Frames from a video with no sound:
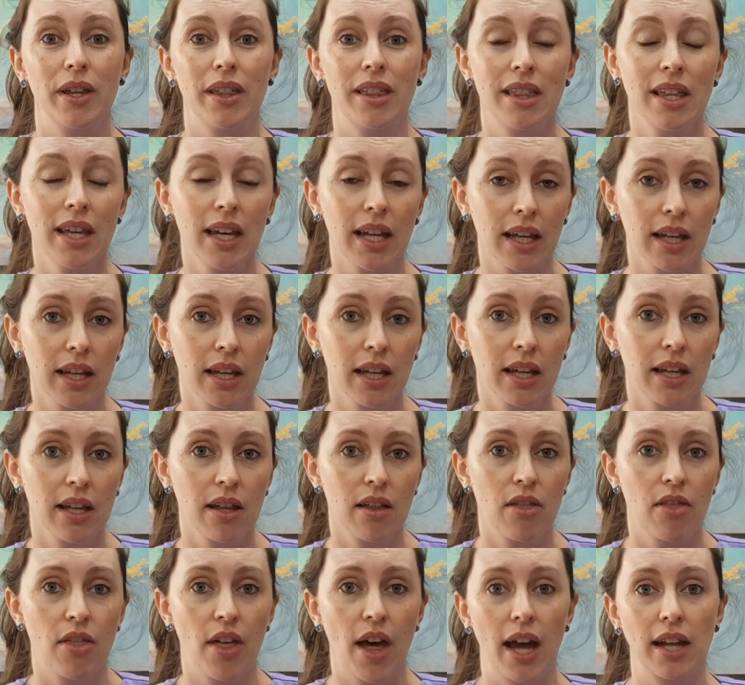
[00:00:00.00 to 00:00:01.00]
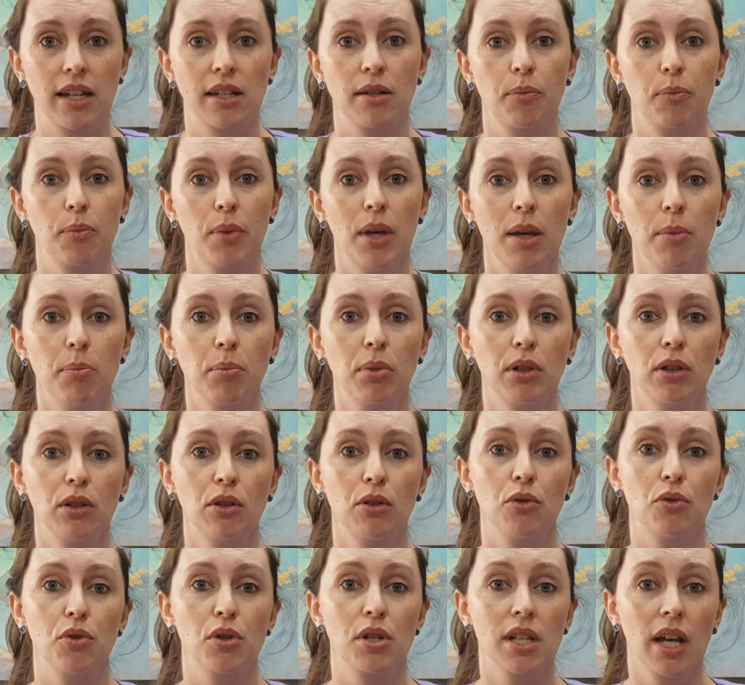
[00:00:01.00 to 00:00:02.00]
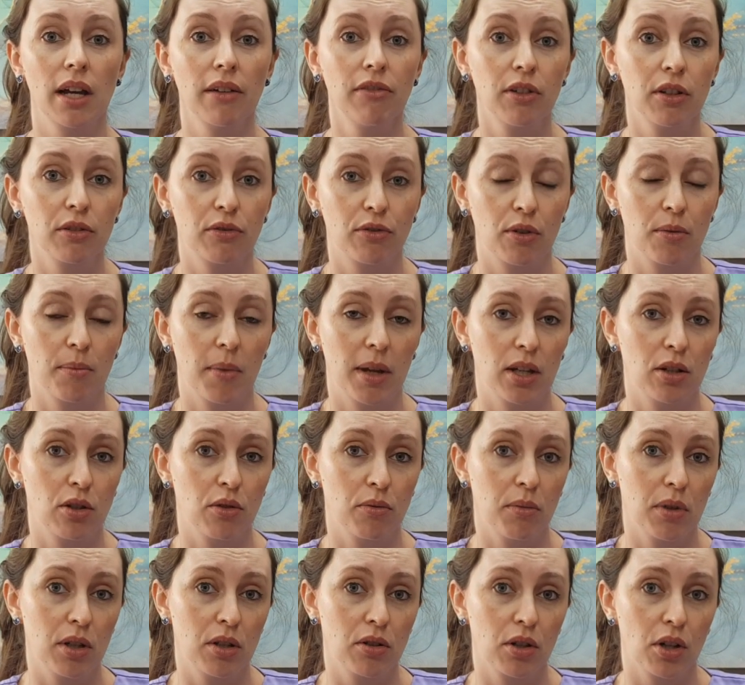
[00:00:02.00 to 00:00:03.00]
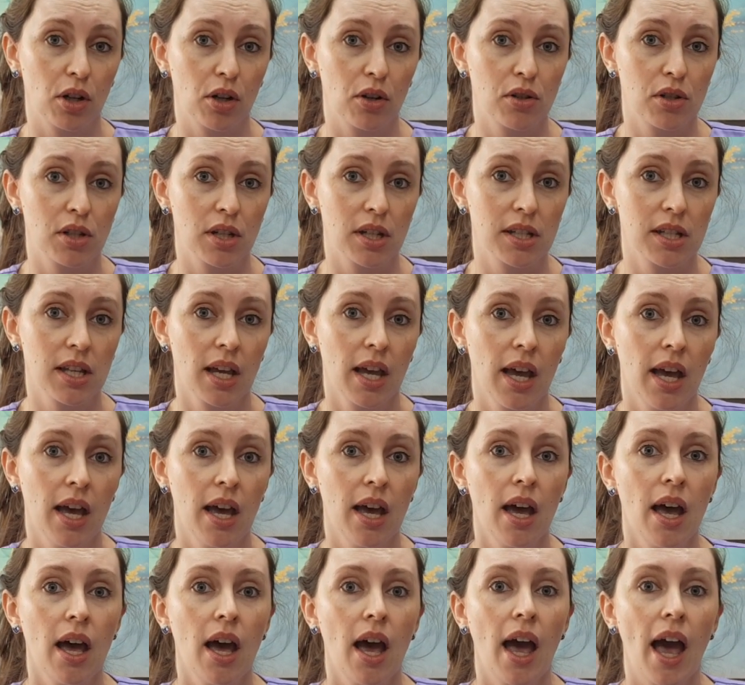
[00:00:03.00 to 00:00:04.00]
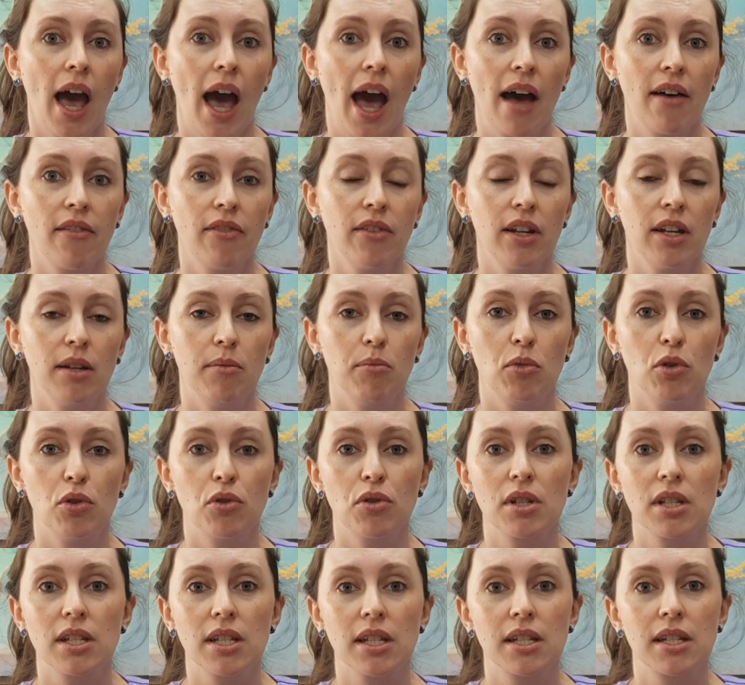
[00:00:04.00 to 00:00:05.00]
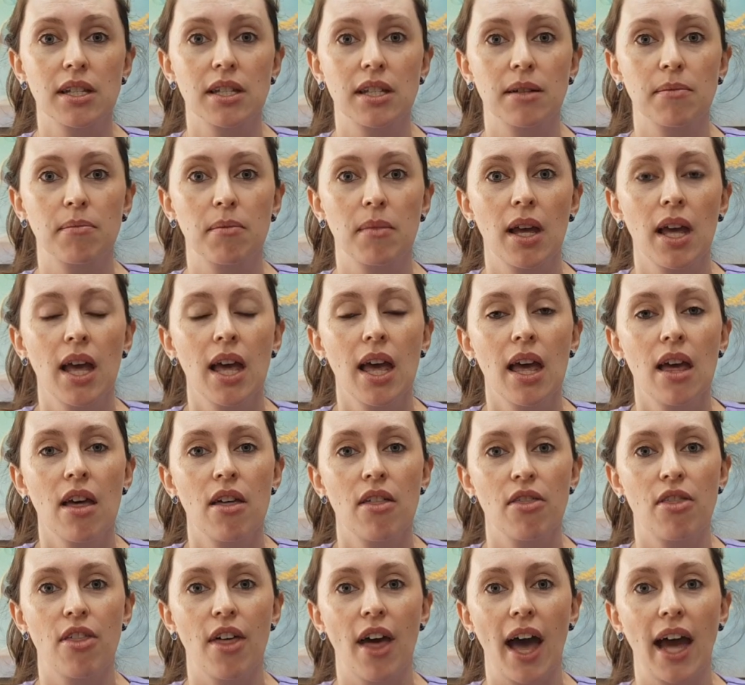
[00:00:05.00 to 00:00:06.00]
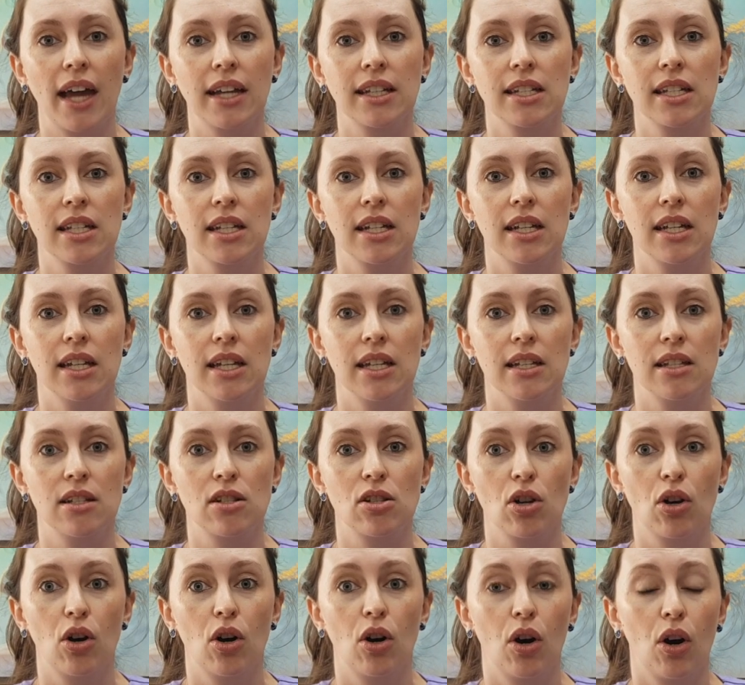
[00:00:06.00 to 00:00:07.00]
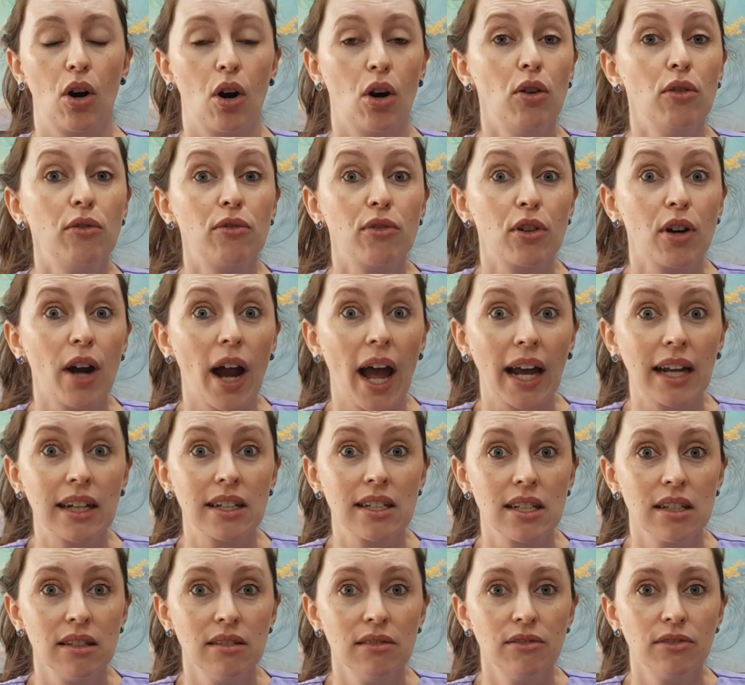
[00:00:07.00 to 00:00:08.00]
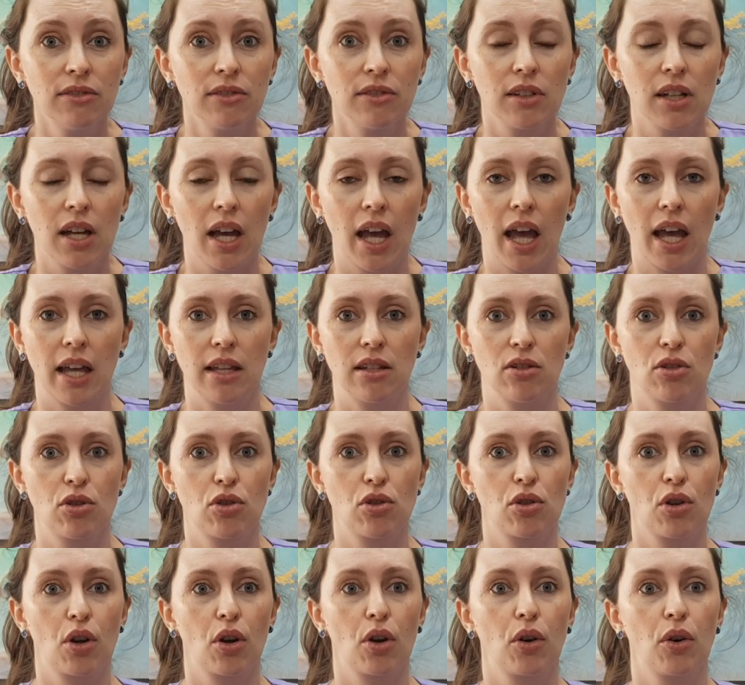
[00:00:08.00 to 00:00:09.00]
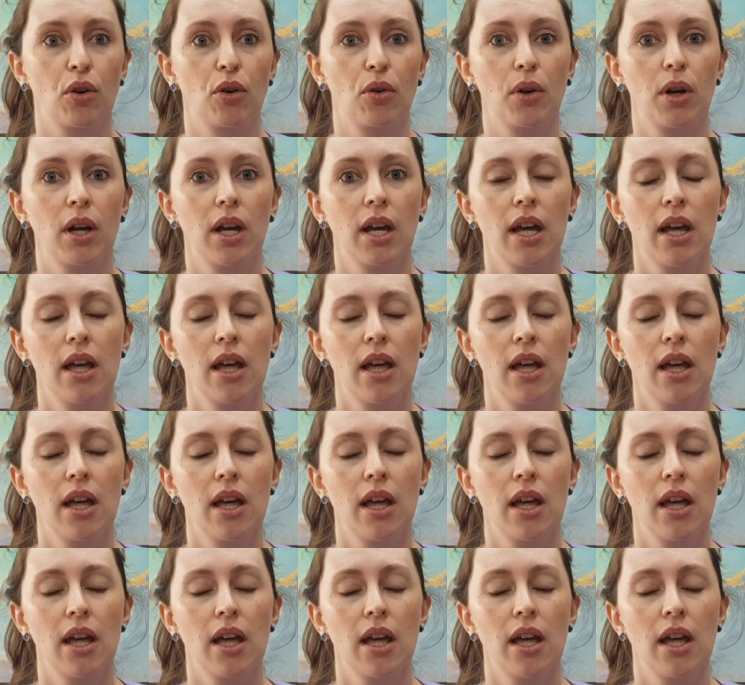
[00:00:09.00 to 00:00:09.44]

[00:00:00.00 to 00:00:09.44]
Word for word: think that people who suffer from endometriosis have an immune system that is overactive, and so